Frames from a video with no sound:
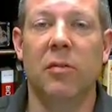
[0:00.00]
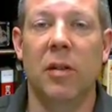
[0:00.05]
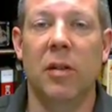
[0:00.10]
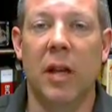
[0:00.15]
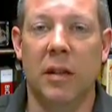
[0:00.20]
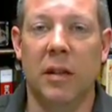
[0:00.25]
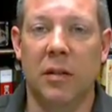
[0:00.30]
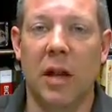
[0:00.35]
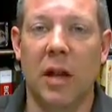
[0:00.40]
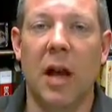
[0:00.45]

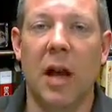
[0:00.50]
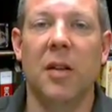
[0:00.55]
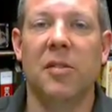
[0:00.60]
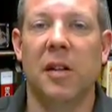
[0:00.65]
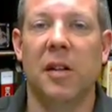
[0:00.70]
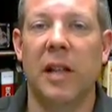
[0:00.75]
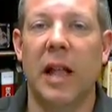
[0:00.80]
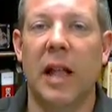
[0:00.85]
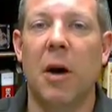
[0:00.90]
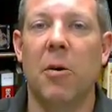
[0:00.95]
It does
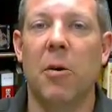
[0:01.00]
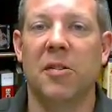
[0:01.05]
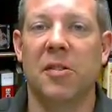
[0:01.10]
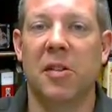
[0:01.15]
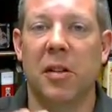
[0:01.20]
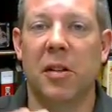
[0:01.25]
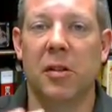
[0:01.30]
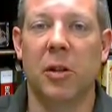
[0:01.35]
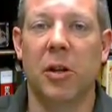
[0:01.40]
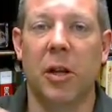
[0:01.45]
allow us
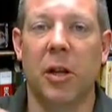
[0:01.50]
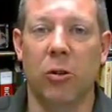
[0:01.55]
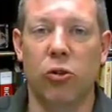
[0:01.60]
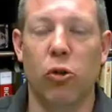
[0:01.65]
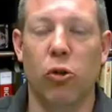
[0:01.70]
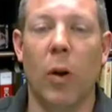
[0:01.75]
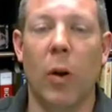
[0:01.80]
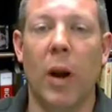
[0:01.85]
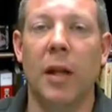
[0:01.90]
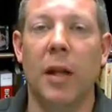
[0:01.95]
to look at
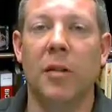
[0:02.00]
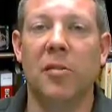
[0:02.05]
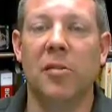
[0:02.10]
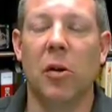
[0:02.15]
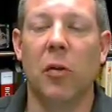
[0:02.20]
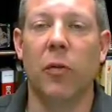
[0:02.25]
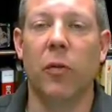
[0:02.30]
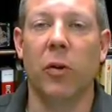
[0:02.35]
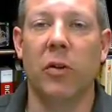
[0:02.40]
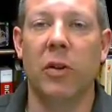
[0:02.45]
trends
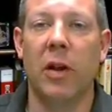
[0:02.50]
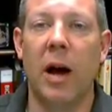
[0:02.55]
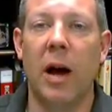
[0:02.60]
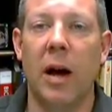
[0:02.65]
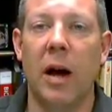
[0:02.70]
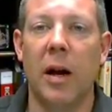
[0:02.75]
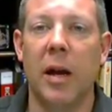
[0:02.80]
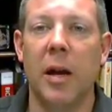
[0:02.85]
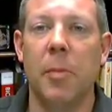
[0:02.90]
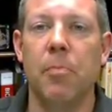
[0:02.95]
over
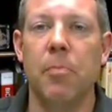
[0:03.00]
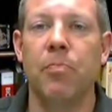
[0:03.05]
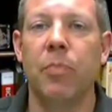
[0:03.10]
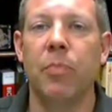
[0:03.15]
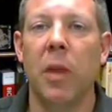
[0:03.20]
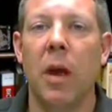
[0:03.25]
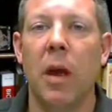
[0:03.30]
time.